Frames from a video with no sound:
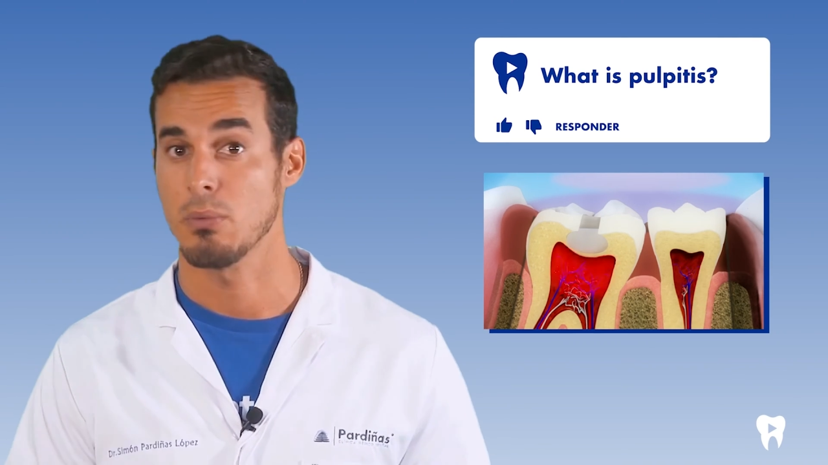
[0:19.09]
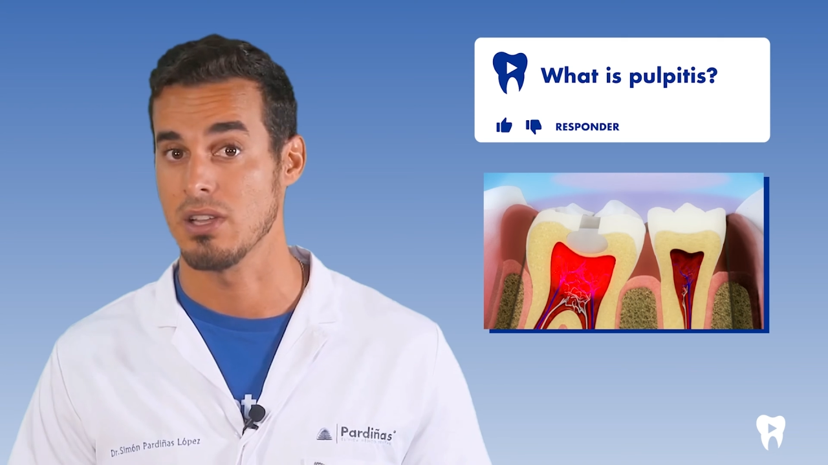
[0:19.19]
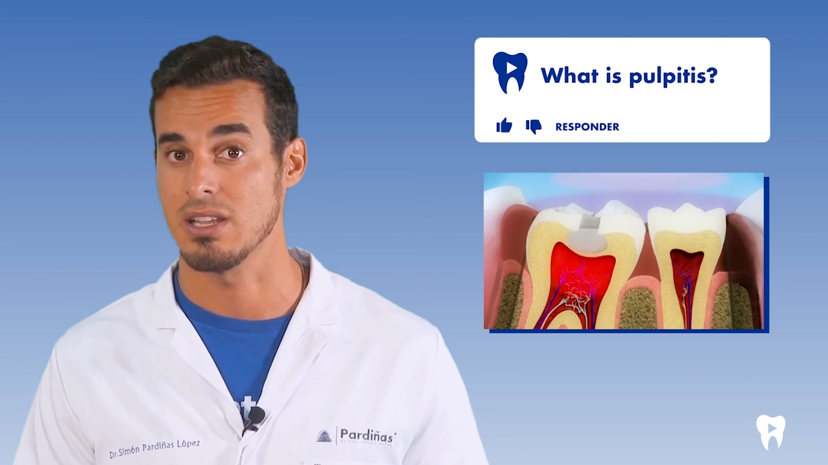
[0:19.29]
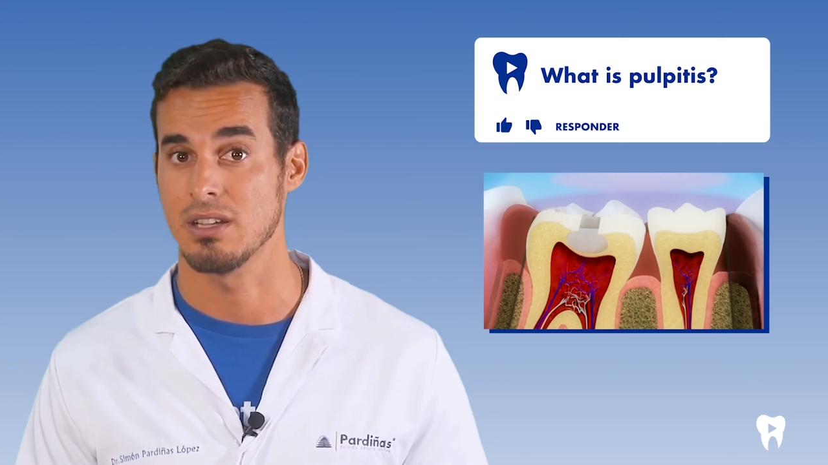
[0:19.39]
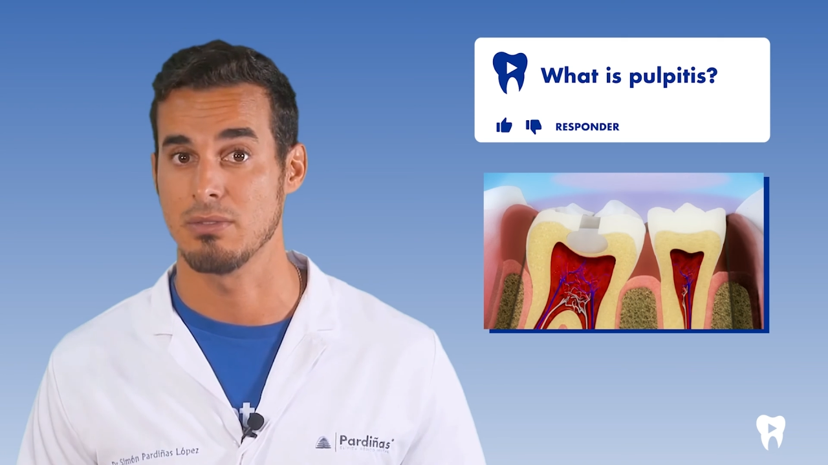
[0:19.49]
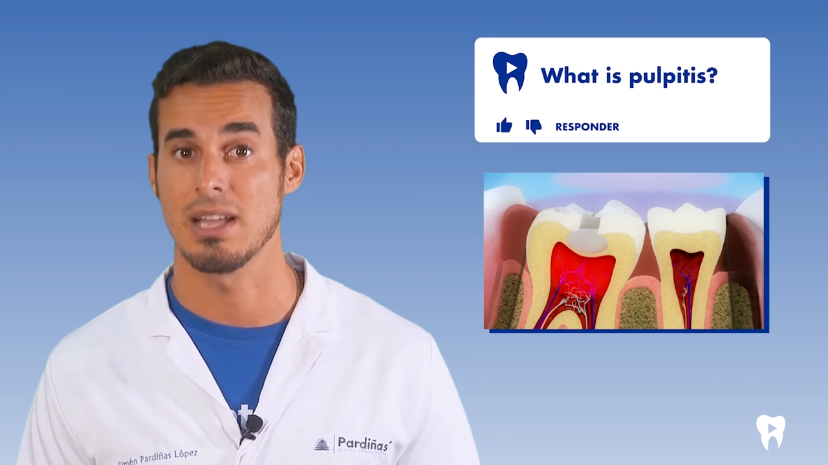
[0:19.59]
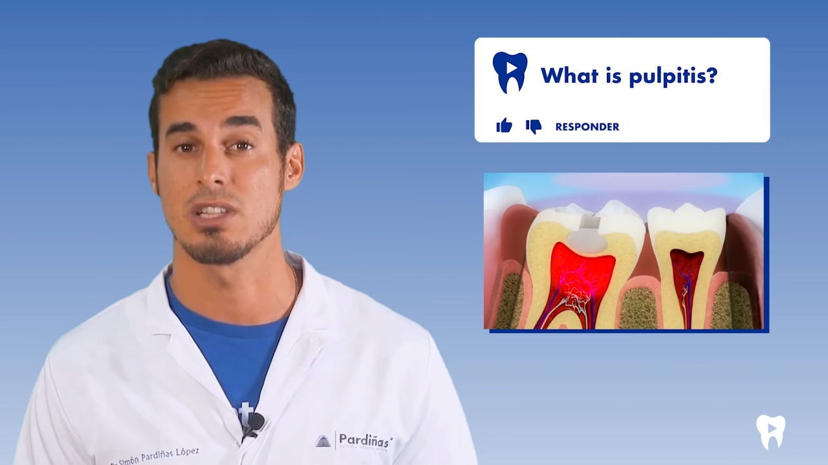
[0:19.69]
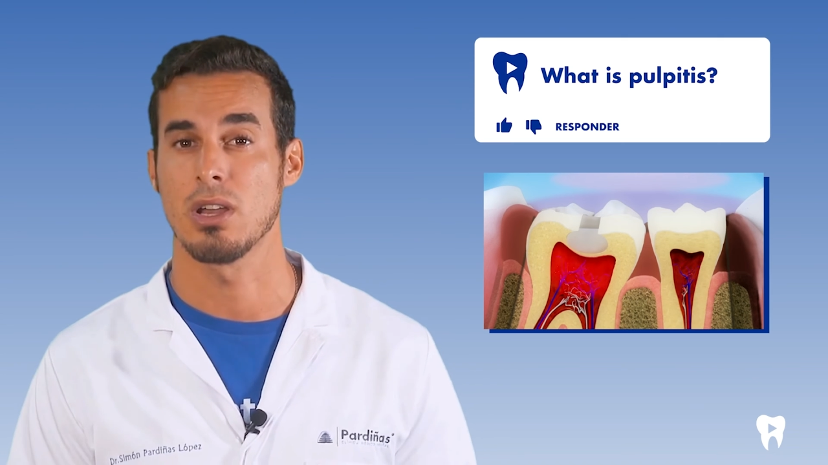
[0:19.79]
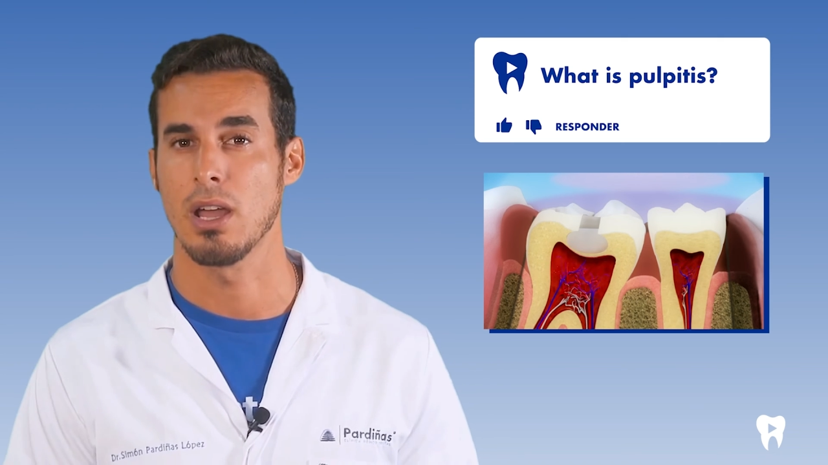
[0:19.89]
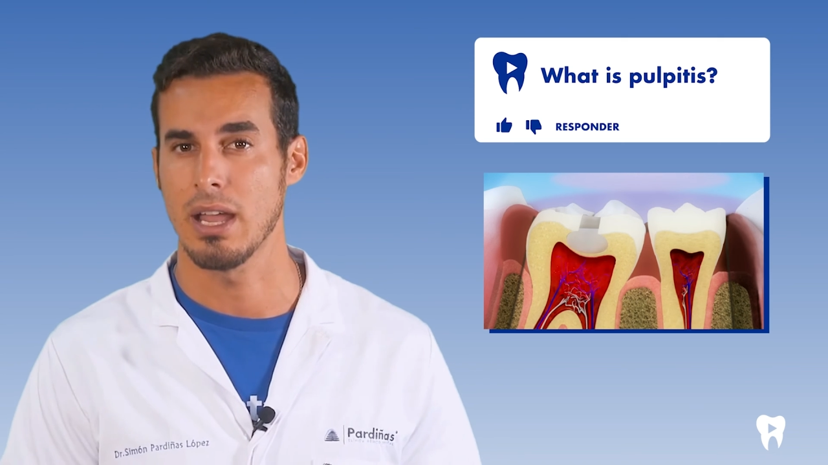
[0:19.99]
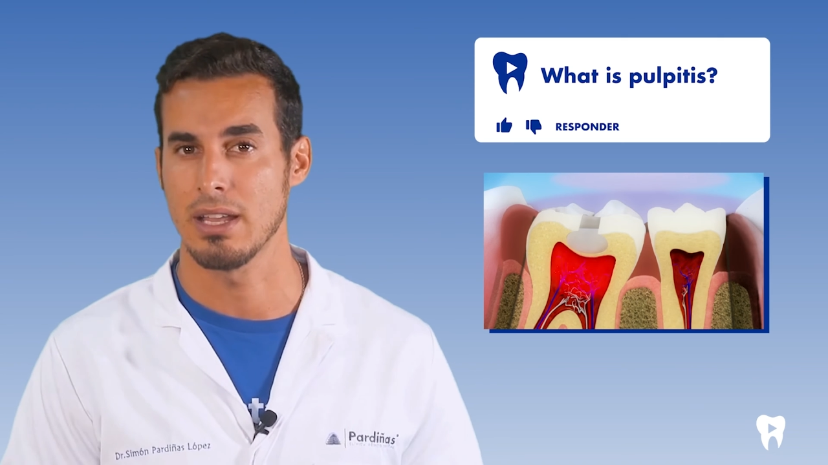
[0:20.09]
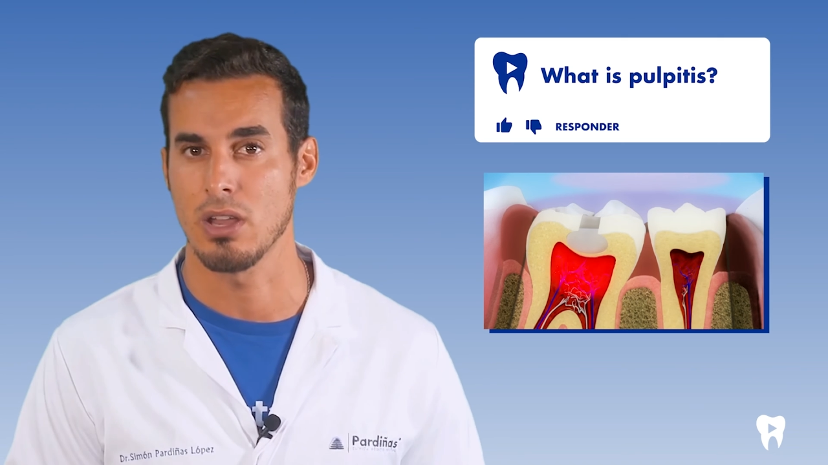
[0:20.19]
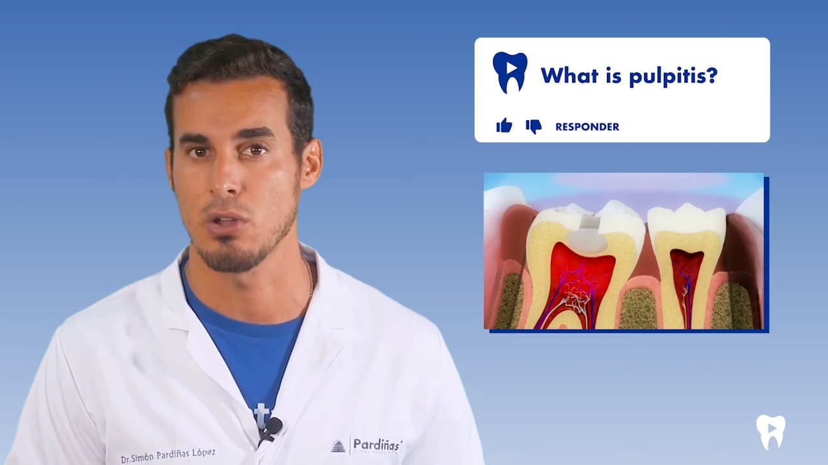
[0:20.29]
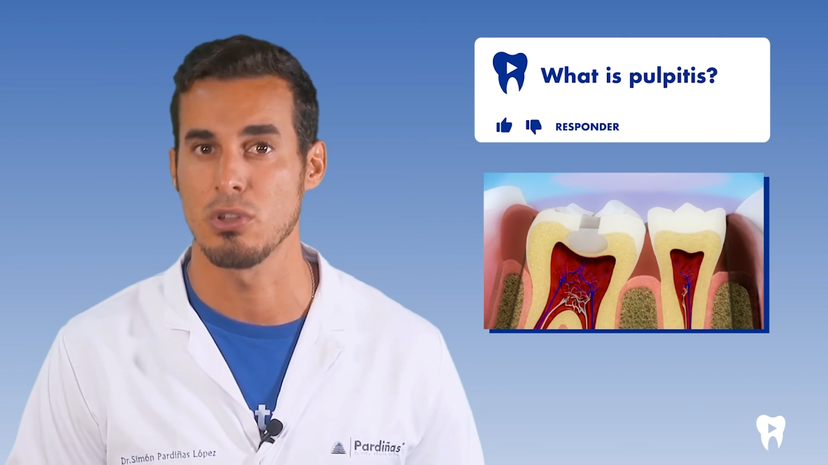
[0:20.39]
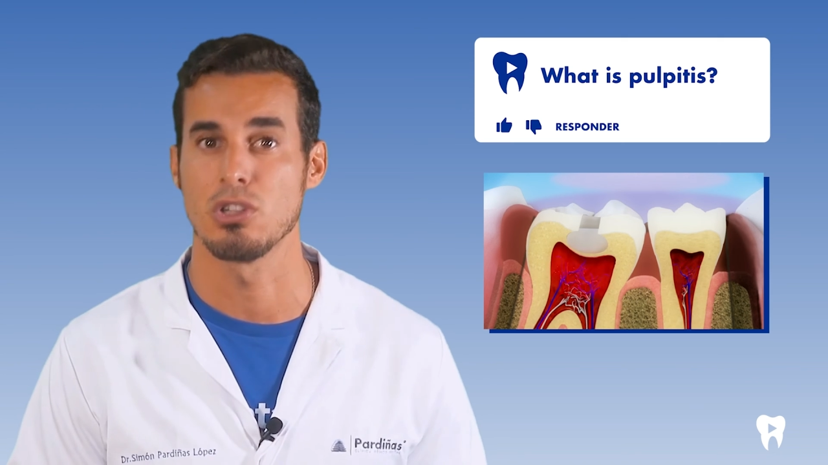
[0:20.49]
which is the vascular and
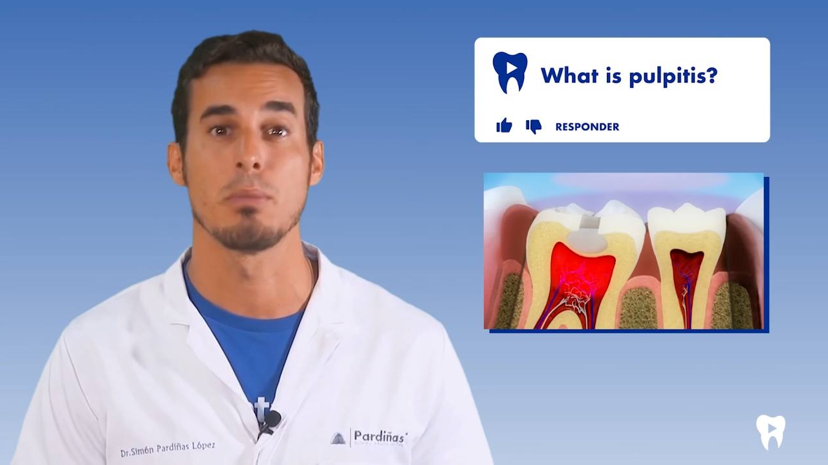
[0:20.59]
nervous